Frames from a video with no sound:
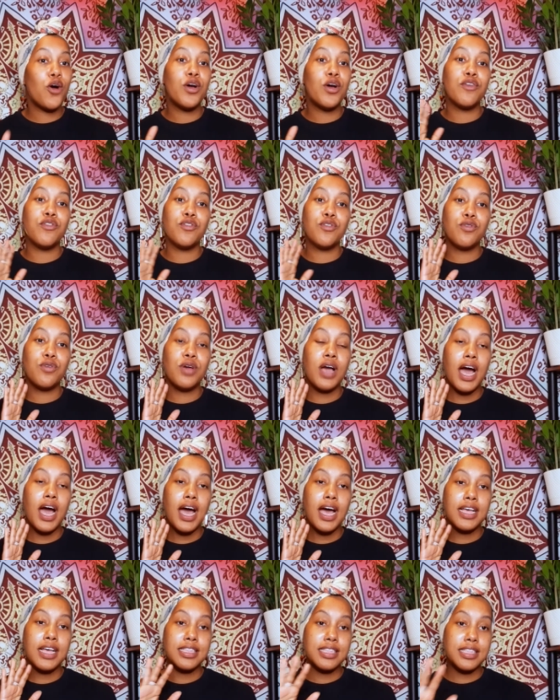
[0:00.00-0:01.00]
If you
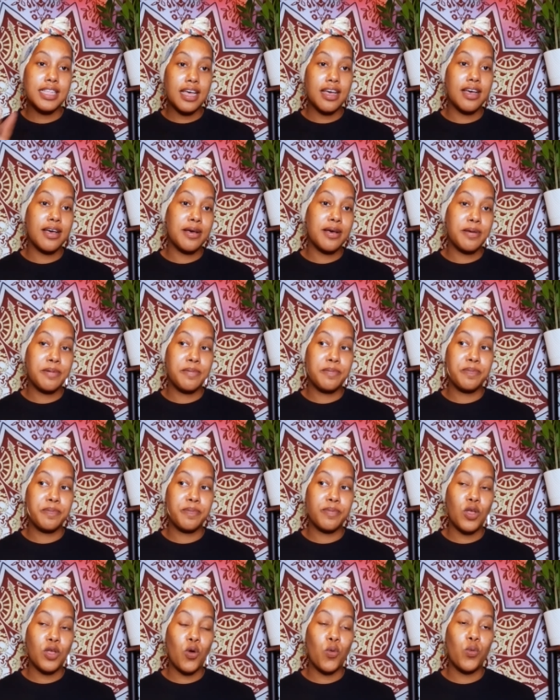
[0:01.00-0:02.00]
guys um,
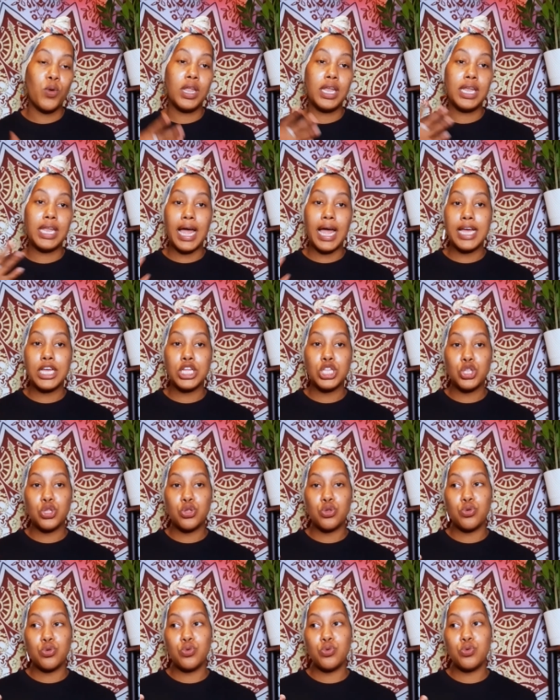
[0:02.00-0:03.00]
would like
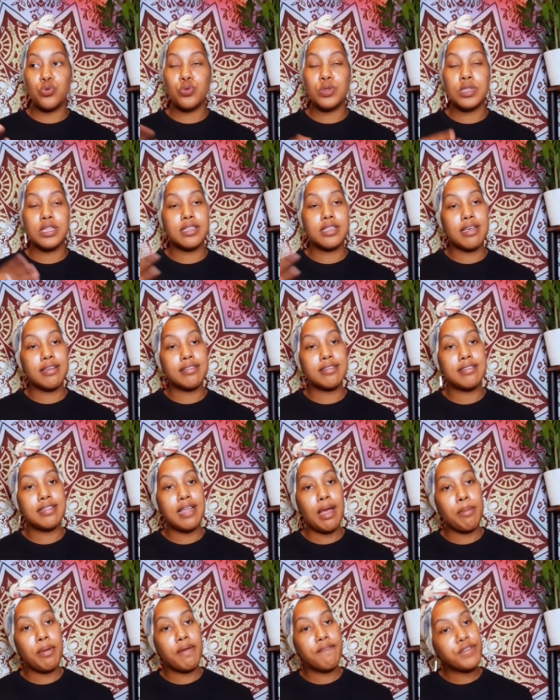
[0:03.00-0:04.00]
to discuss this
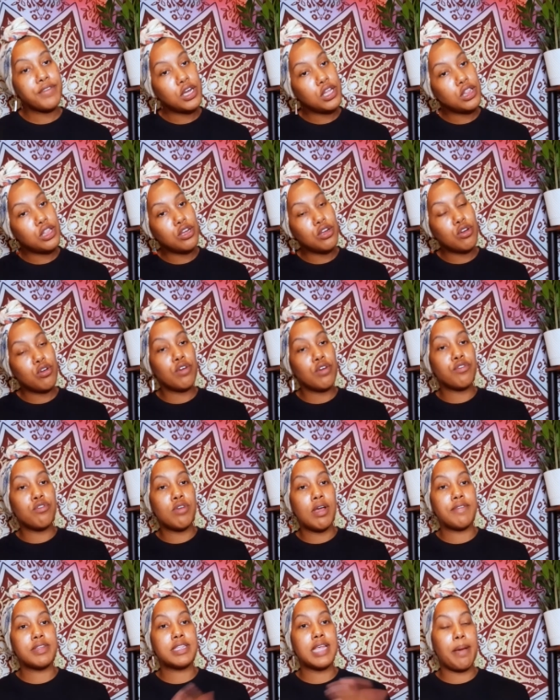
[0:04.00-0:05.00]
topic further, or if you
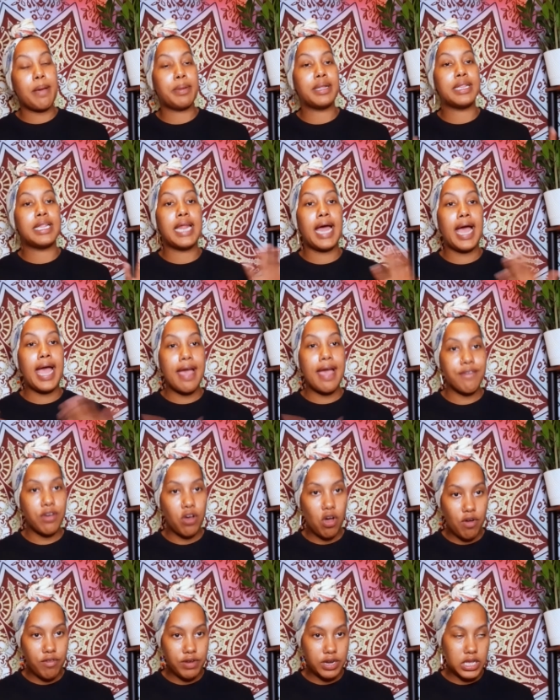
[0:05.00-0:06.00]
have a topic that I haven't
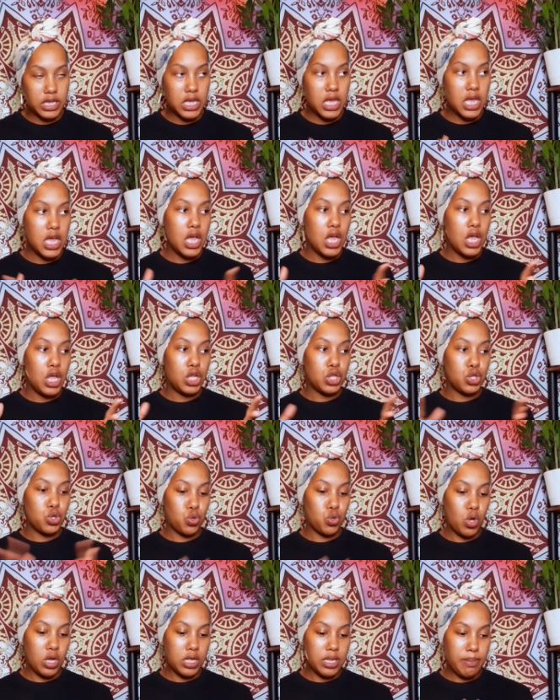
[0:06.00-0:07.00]
already
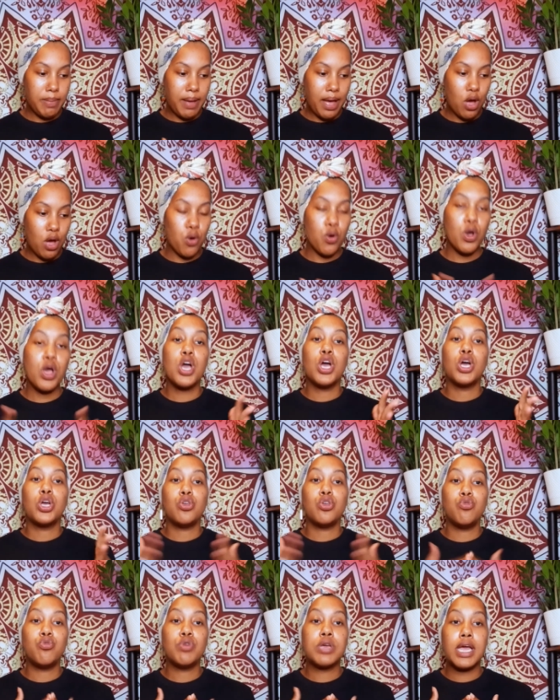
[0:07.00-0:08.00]
talked about,
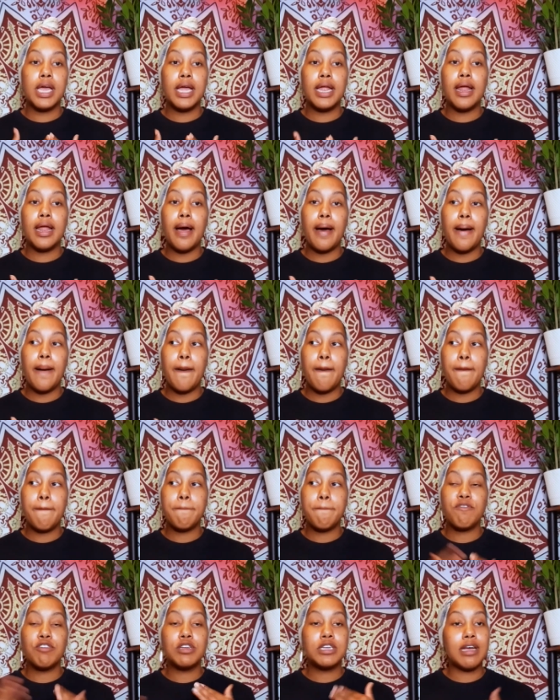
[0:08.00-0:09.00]
you can um,
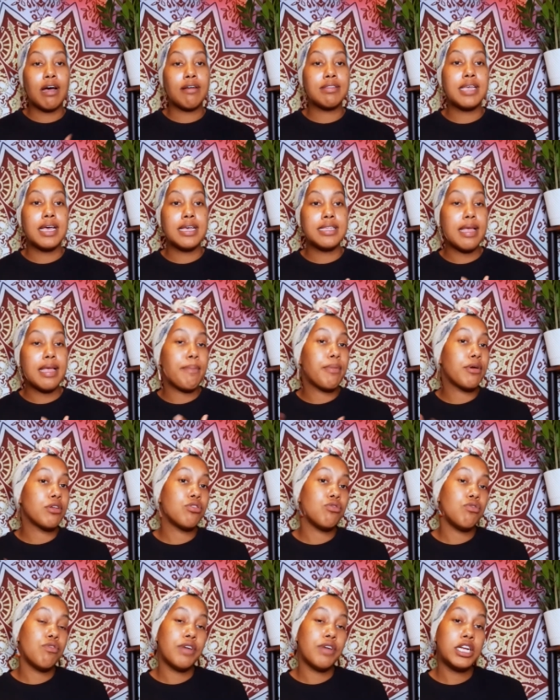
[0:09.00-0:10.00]
reach out to us at birth
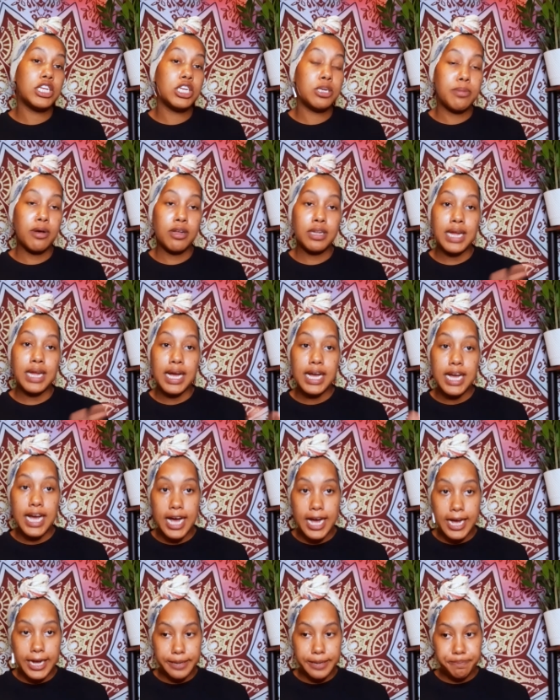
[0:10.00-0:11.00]
uhura dot
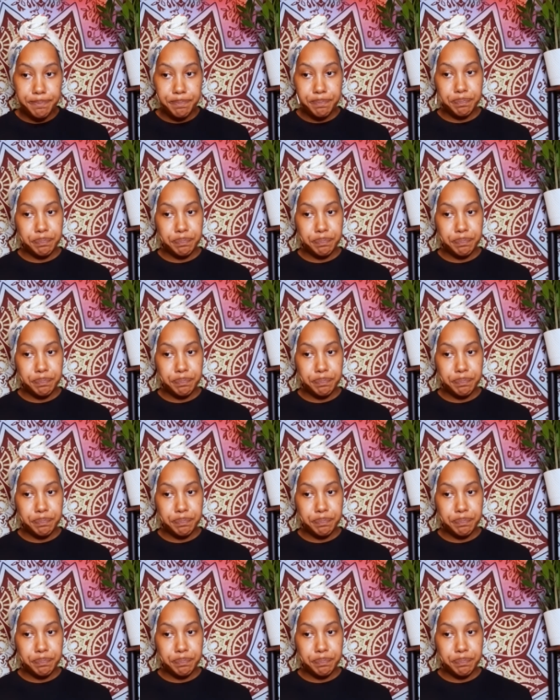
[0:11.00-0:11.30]
com.